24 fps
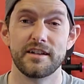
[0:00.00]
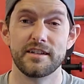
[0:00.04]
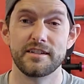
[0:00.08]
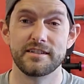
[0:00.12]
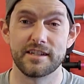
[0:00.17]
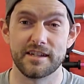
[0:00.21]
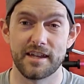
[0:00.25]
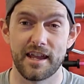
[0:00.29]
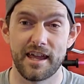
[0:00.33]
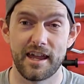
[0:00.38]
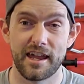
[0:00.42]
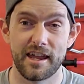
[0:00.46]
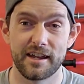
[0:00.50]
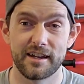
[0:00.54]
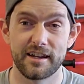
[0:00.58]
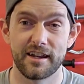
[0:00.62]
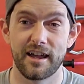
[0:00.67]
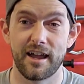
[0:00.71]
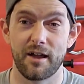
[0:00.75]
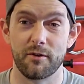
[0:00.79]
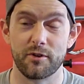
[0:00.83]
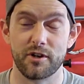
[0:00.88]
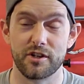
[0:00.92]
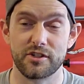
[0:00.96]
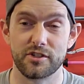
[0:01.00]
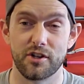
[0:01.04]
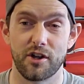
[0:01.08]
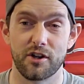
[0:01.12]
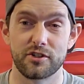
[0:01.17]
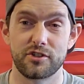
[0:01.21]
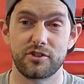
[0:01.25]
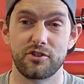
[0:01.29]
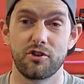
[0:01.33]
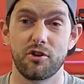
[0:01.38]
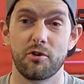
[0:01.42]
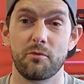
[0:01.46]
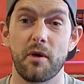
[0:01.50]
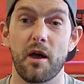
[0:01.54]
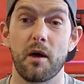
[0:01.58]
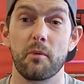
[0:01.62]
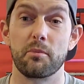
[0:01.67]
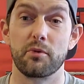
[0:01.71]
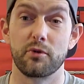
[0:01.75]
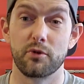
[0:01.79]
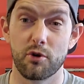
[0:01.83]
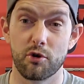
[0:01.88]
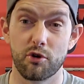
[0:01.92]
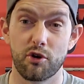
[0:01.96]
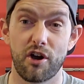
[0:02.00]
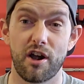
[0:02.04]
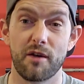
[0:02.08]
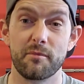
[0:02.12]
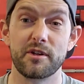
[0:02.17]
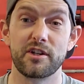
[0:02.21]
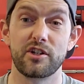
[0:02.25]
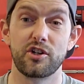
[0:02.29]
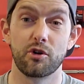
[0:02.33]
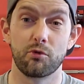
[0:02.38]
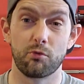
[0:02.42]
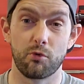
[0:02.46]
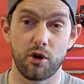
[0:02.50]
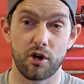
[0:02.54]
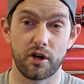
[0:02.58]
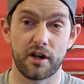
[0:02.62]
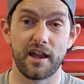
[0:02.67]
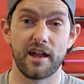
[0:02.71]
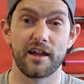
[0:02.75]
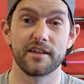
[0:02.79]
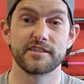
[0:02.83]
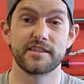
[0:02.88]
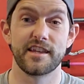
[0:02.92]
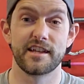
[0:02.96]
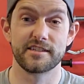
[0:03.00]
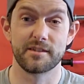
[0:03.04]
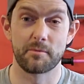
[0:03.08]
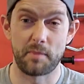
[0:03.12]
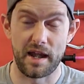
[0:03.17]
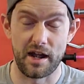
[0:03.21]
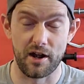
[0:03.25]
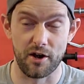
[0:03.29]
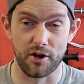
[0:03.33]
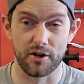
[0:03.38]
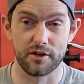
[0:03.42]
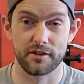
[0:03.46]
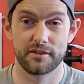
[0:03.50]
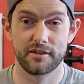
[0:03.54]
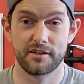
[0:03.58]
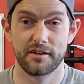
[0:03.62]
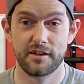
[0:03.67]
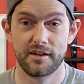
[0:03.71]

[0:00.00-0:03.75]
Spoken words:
Today, I want to talk to you about programming your workouts as a parent.